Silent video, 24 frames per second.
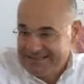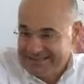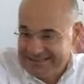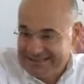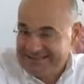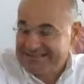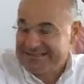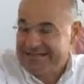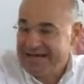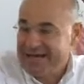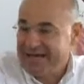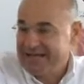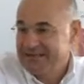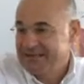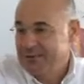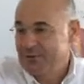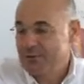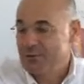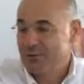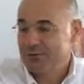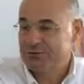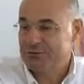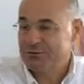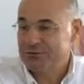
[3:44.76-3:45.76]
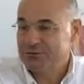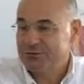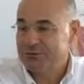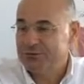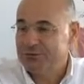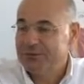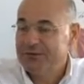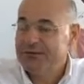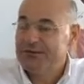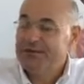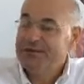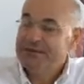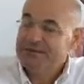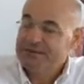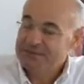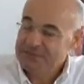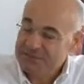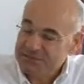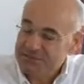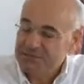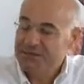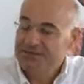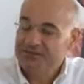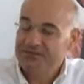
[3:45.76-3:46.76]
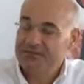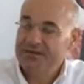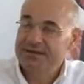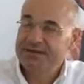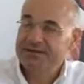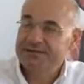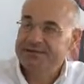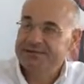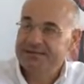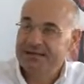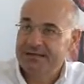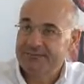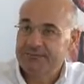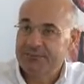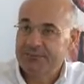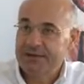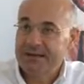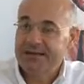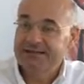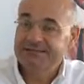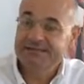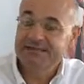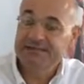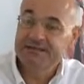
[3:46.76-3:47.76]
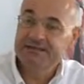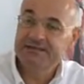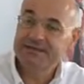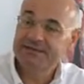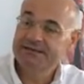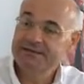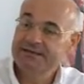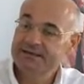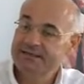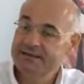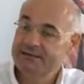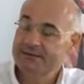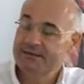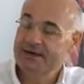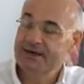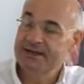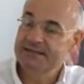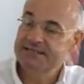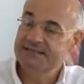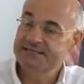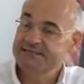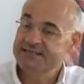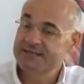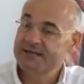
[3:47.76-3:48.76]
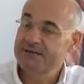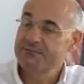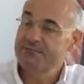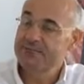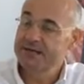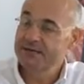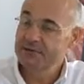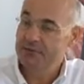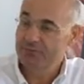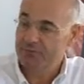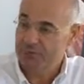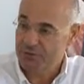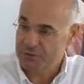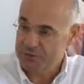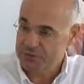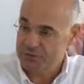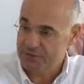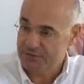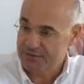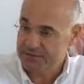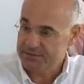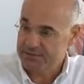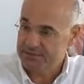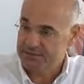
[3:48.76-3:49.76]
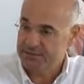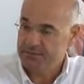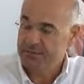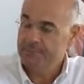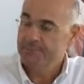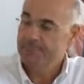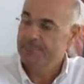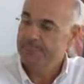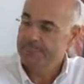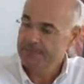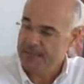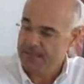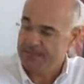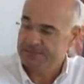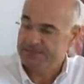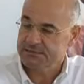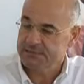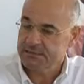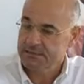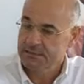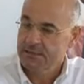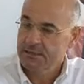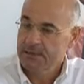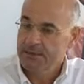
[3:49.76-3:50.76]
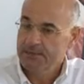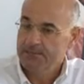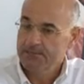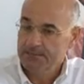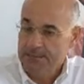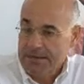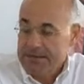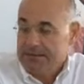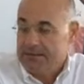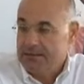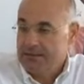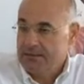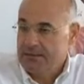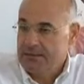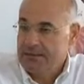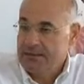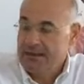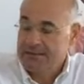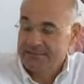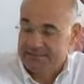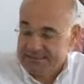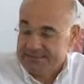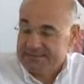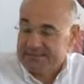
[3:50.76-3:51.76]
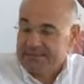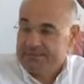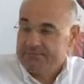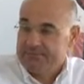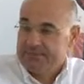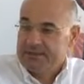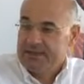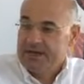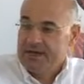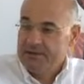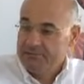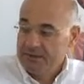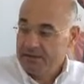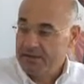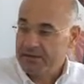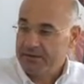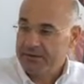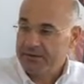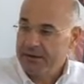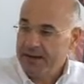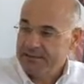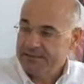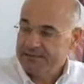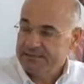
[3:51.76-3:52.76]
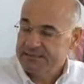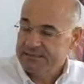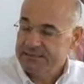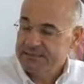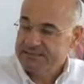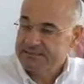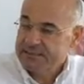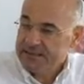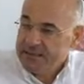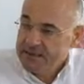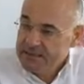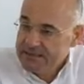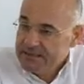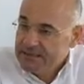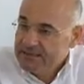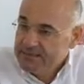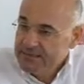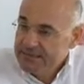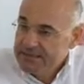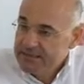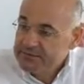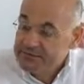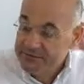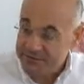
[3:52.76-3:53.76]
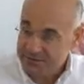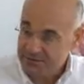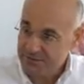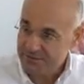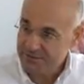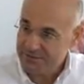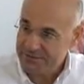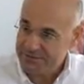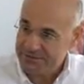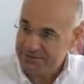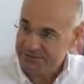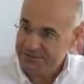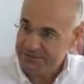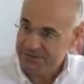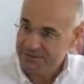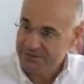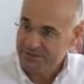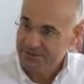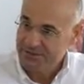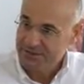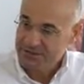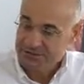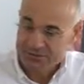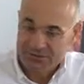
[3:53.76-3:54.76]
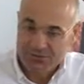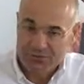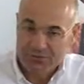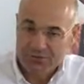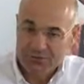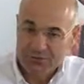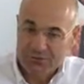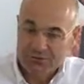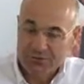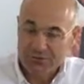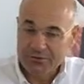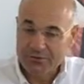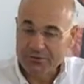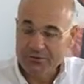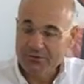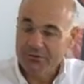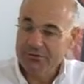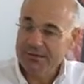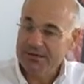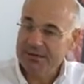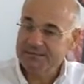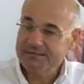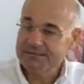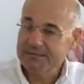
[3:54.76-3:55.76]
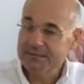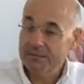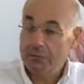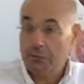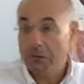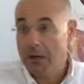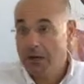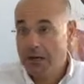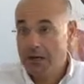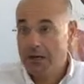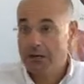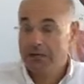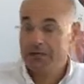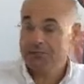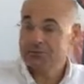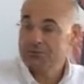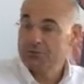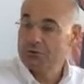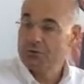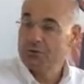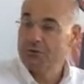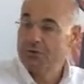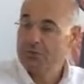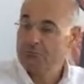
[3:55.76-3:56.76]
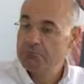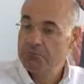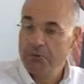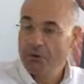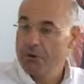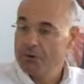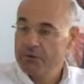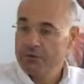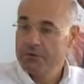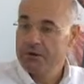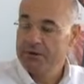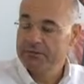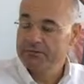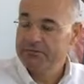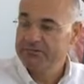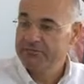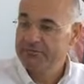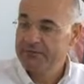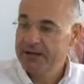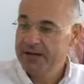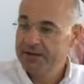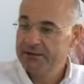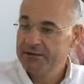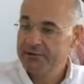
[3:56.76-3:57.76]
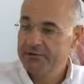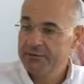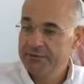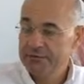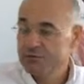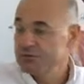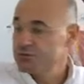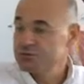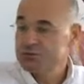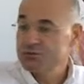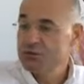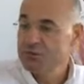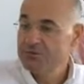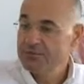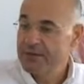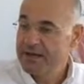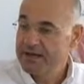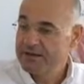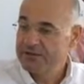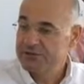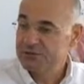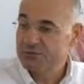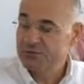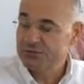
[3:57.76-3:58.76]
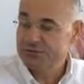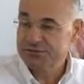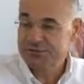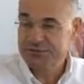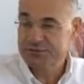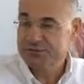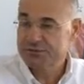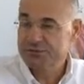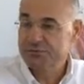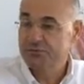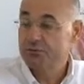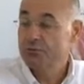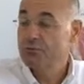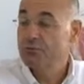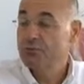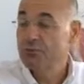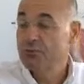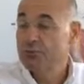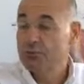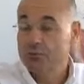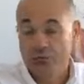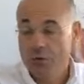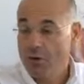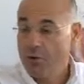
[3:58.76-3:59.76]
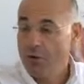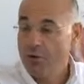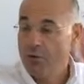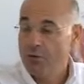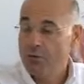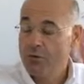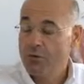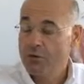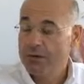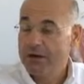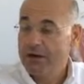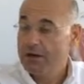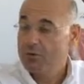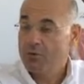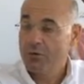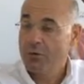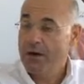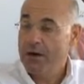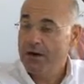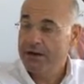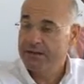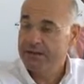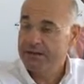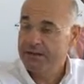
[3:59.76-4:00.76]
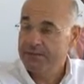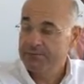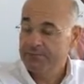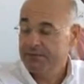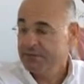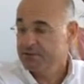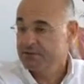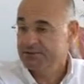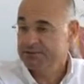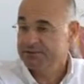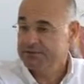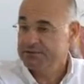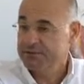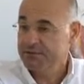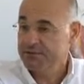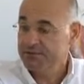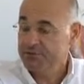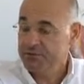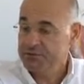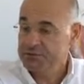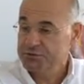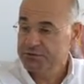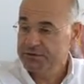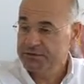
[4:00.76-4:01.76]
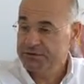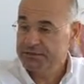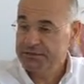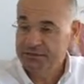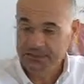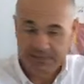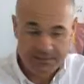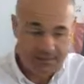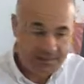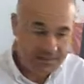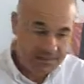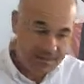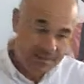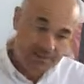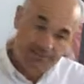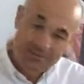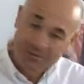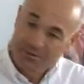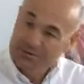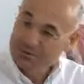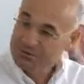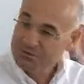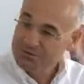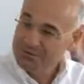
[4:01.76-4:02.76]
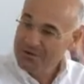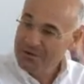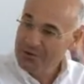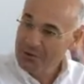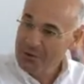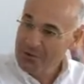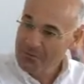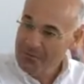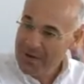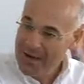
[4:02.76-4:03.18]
deciding what to do. Just to give you an example, I said that in a crisis there are many opportunities. Yes, but at the same time, in a crisis, there are limited resources. So you are not going to say, well, let's go and borrow a lot of money or use all my resources to grow or acquire because there's an opportunity, because you may go